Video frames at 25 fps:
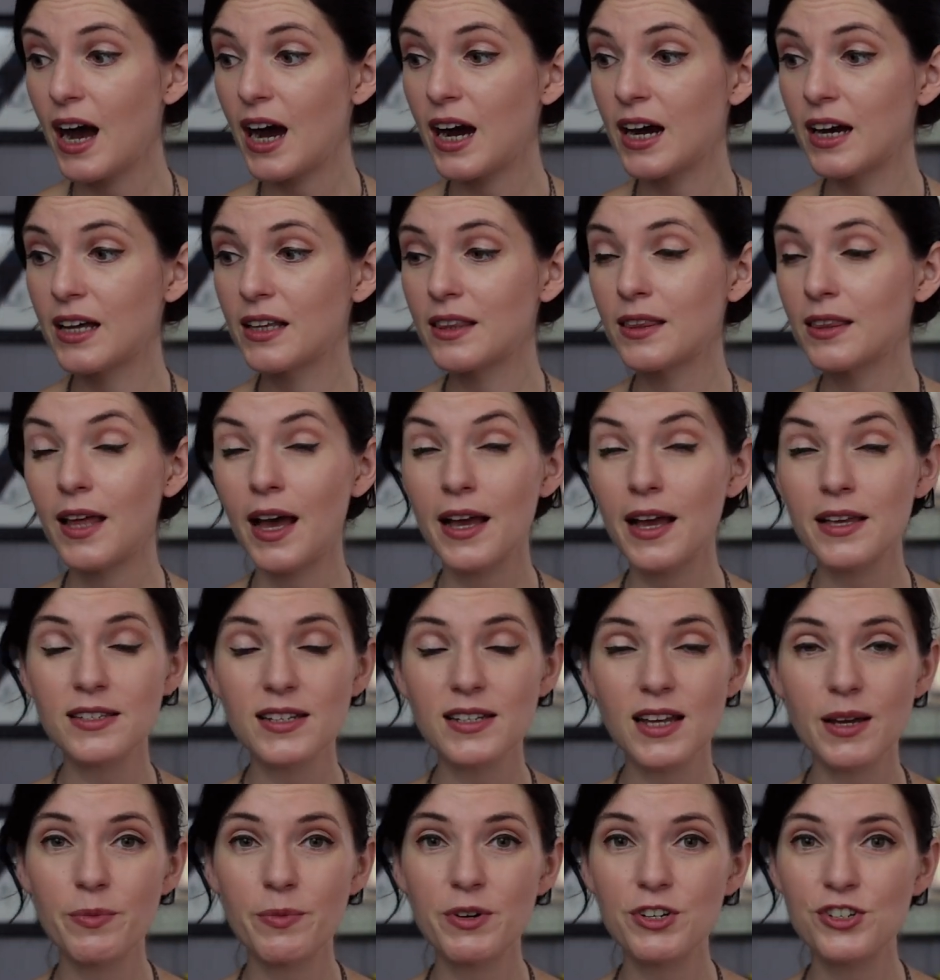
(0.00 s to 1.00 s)

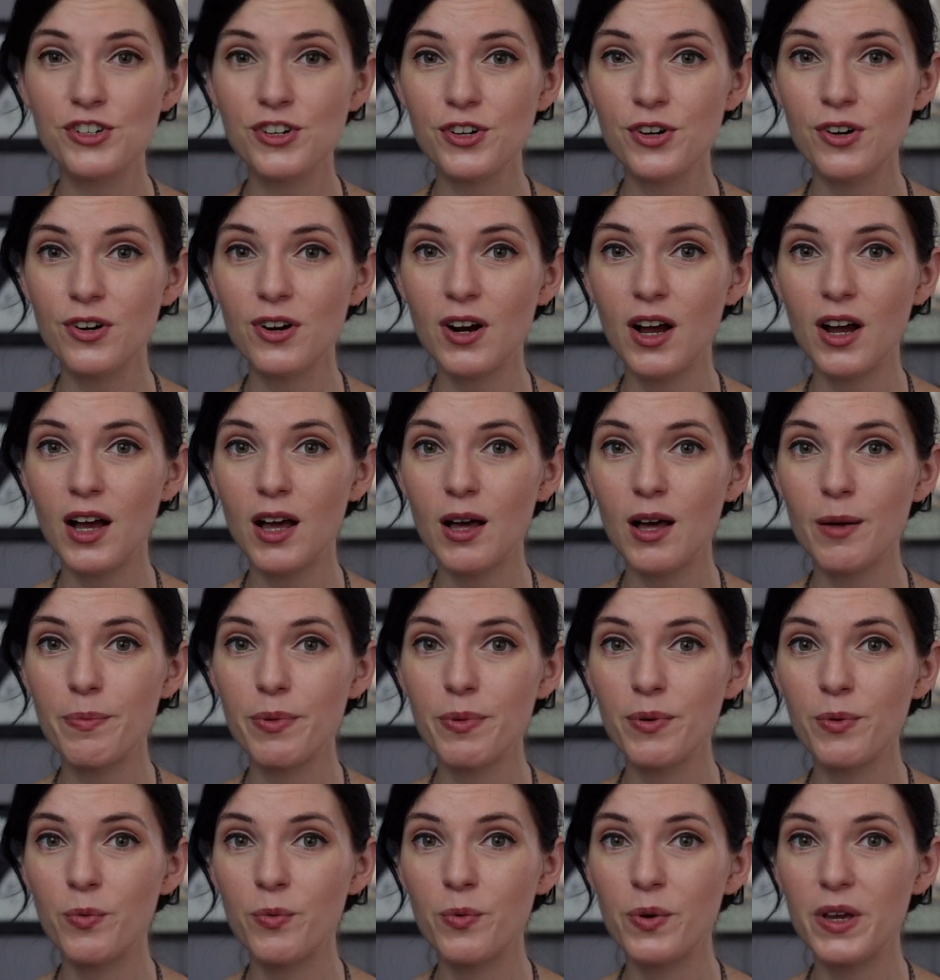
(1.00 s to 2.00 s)
Last time we took her
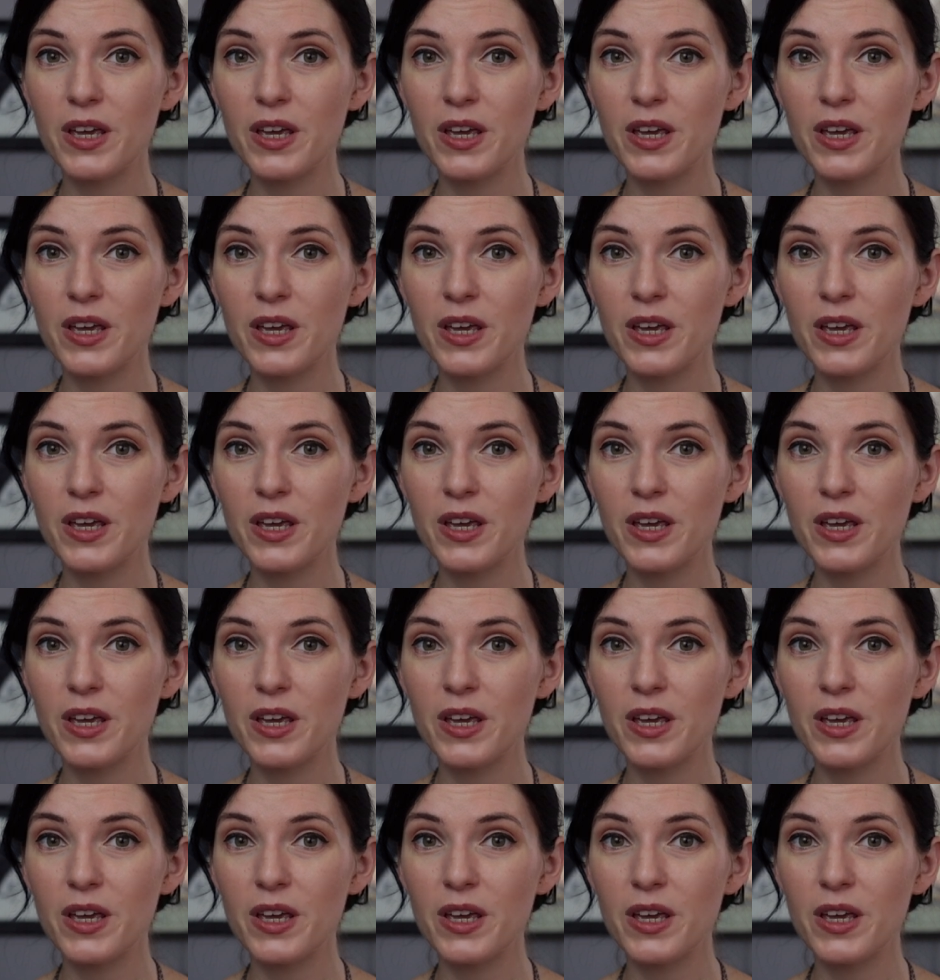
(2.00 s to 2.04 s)
up,